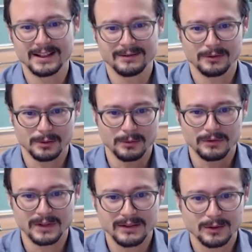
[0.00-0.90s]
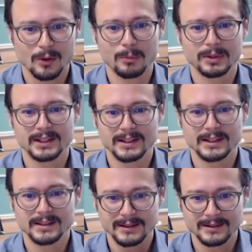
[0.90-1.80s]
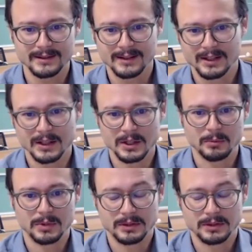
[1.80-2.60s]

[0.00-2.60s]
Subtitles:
with that competencies,